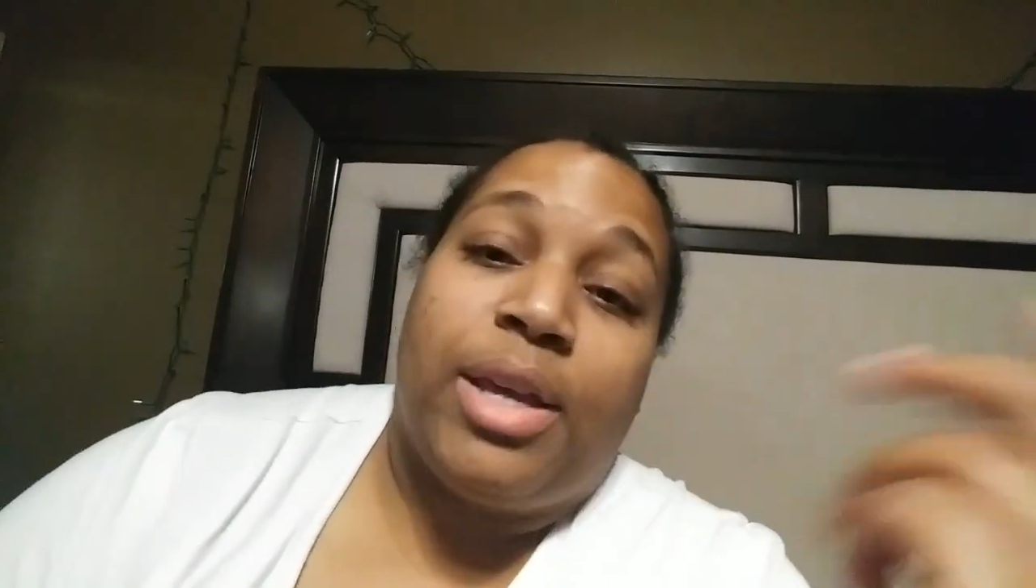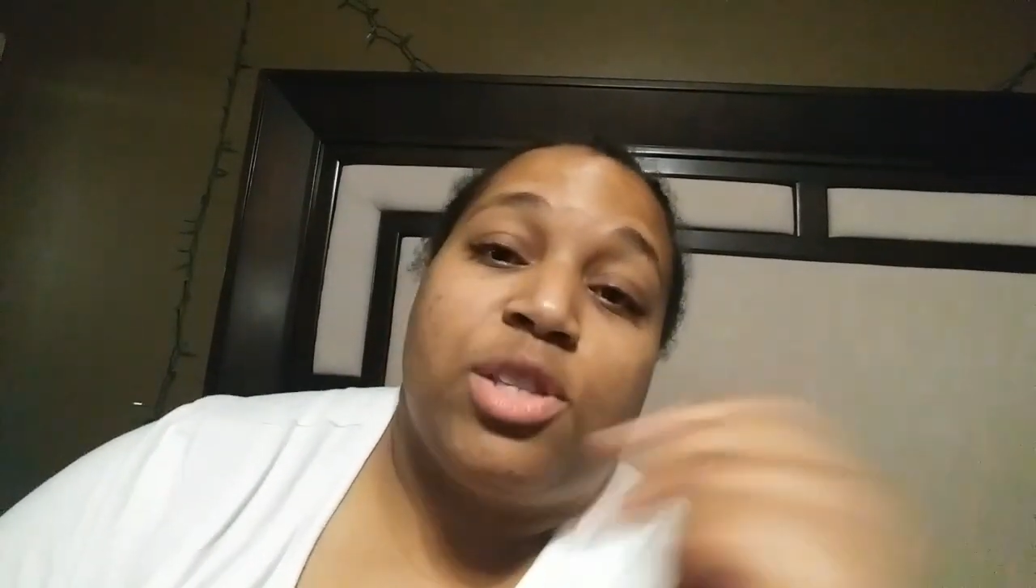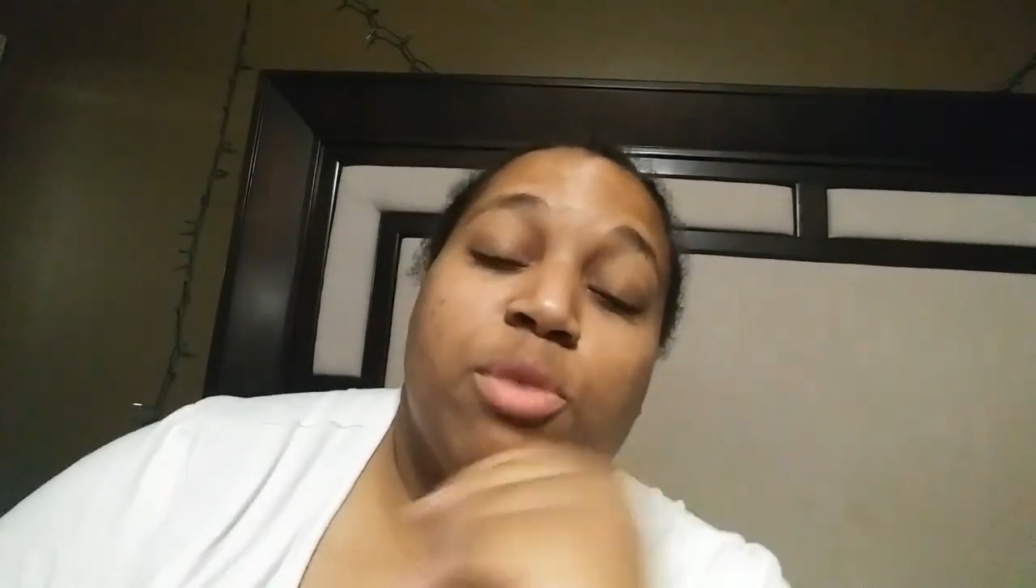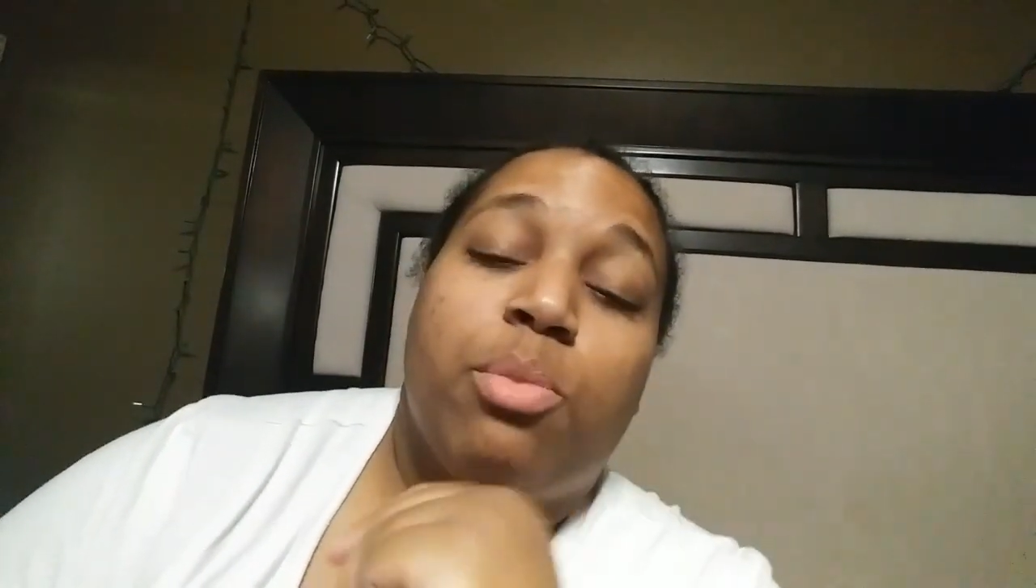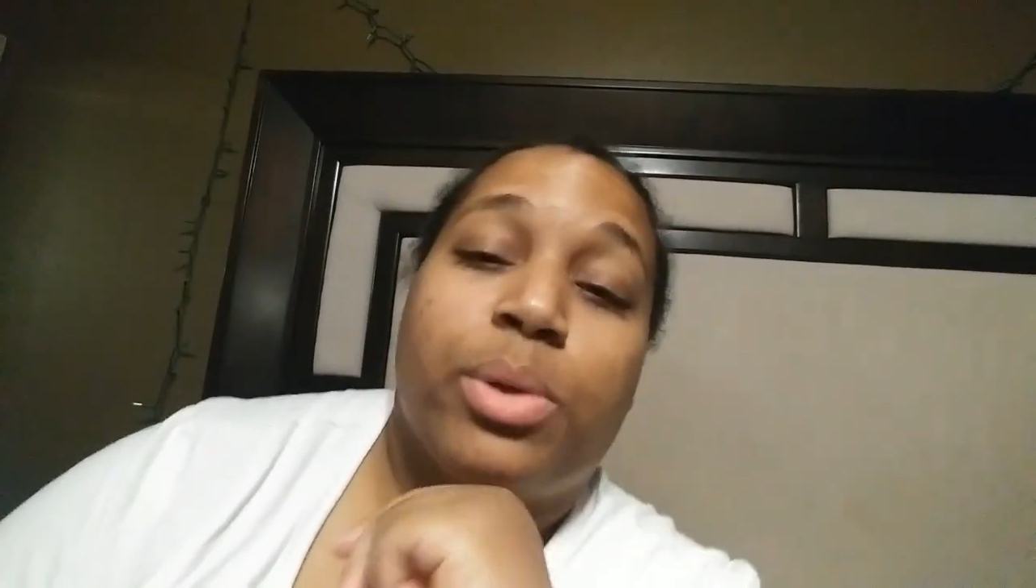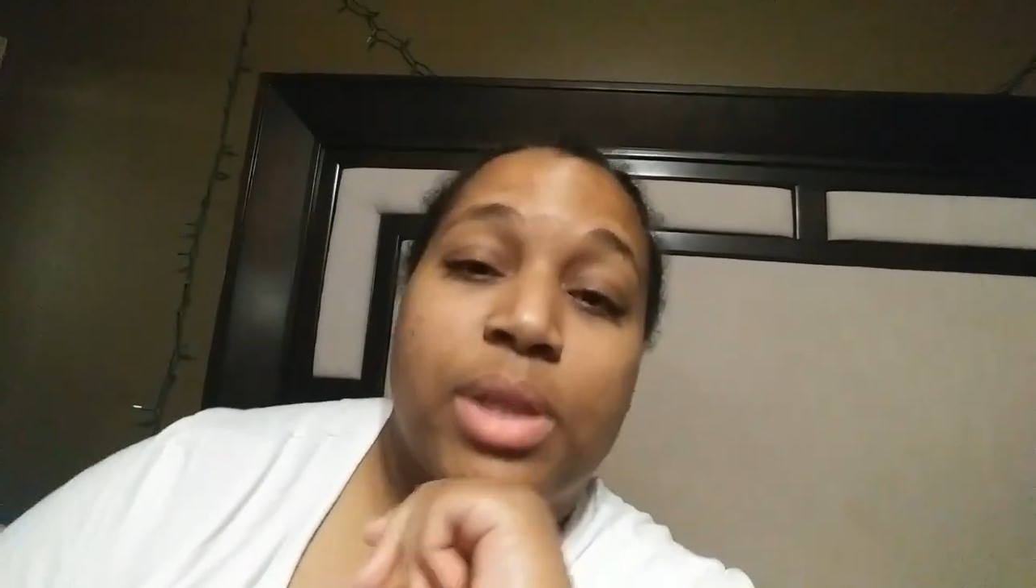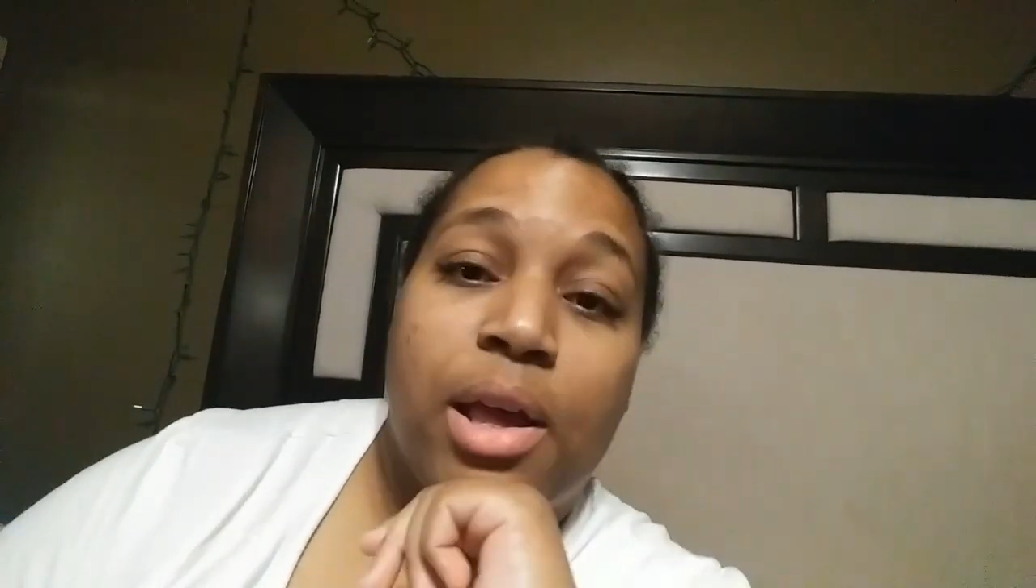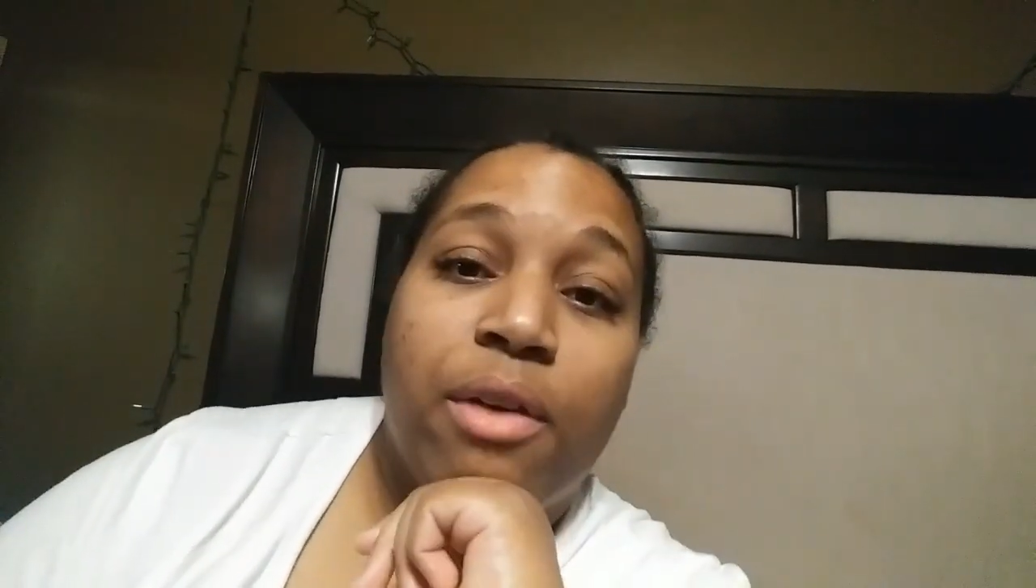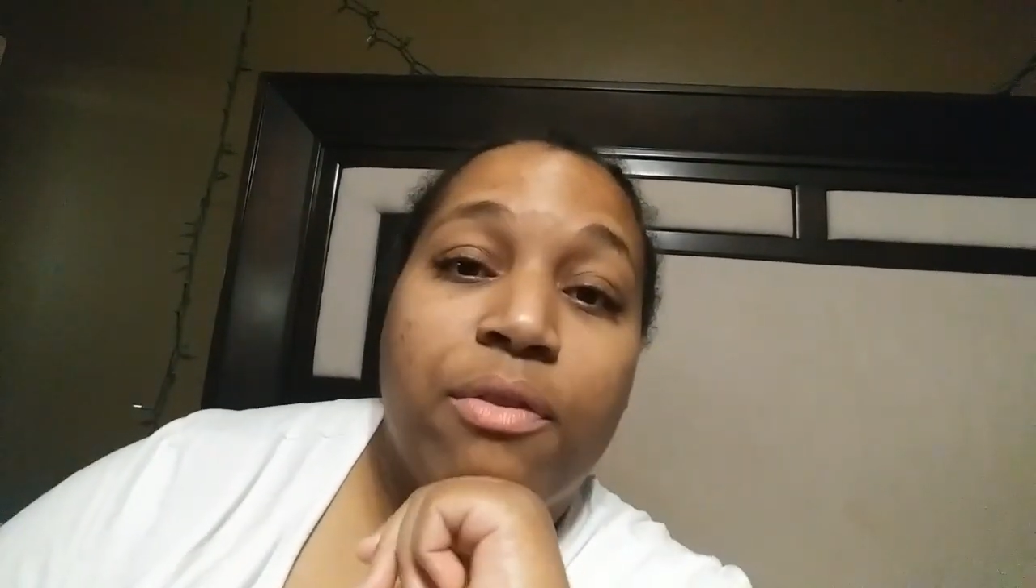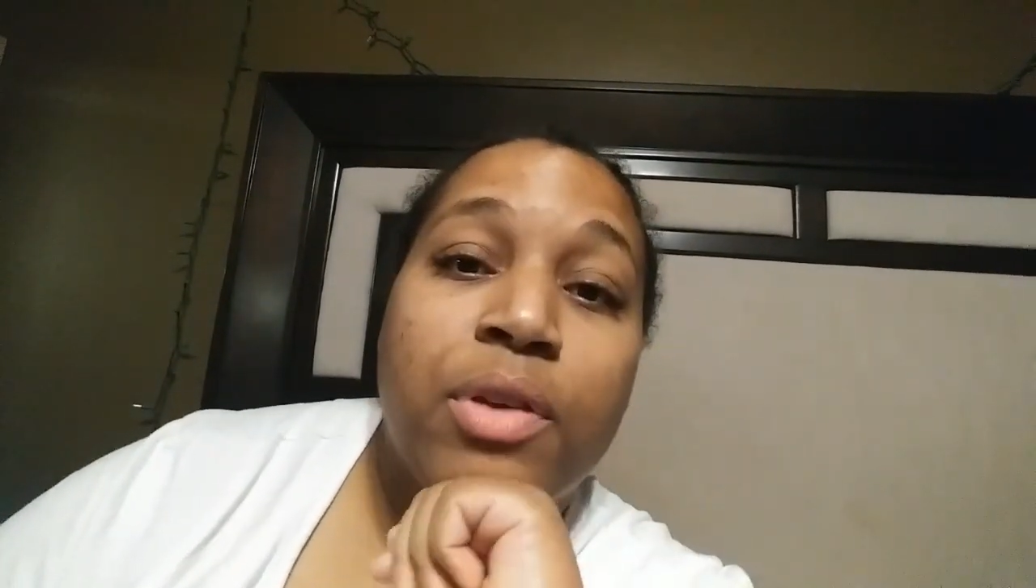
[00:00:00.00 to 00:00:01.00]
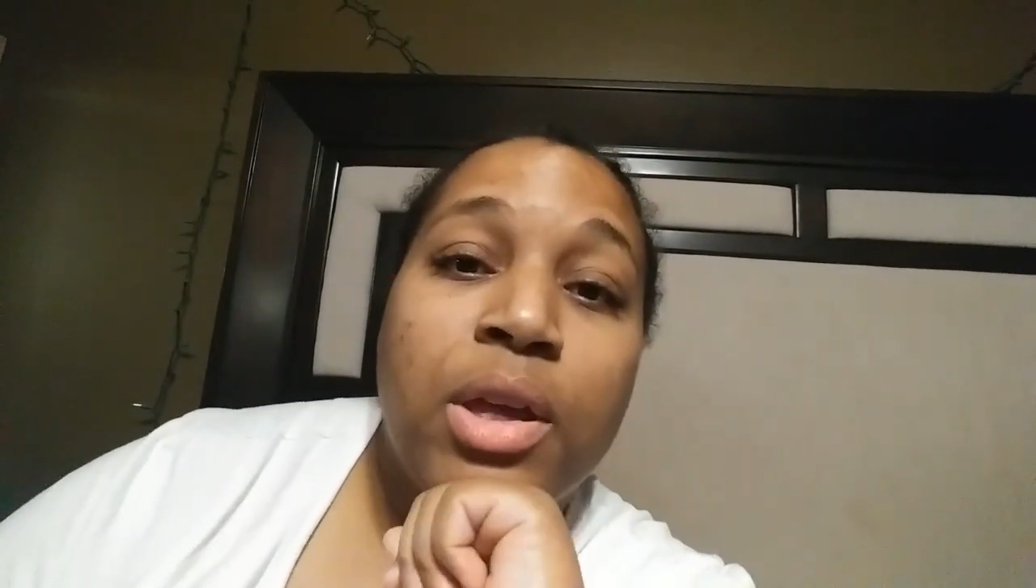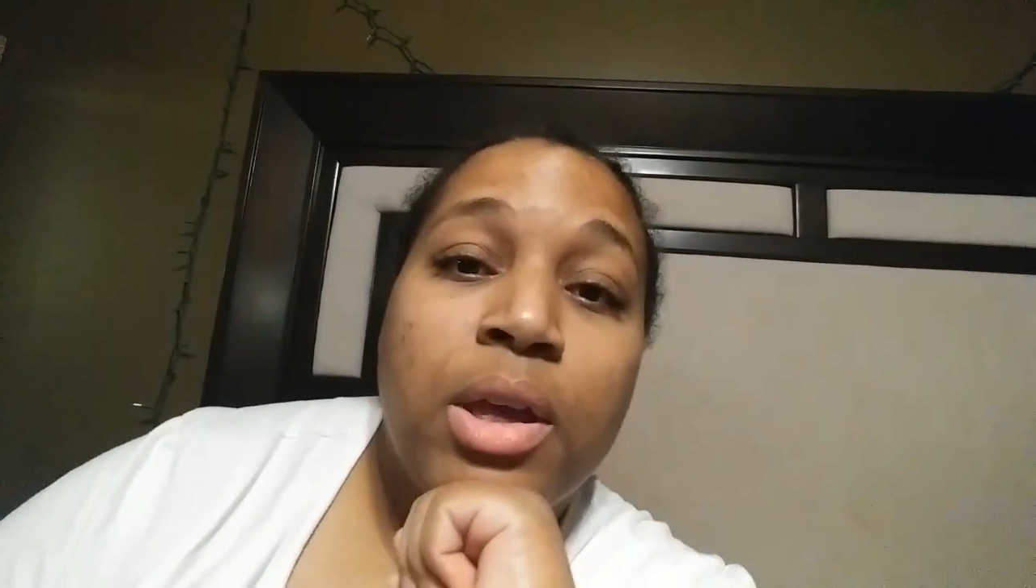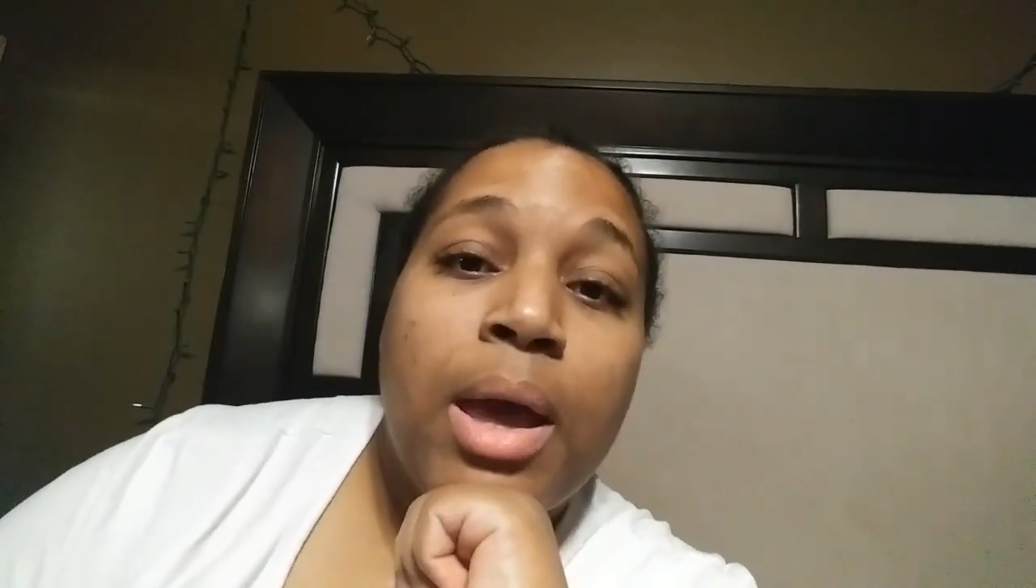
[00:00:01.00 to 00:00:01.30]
assumed was love.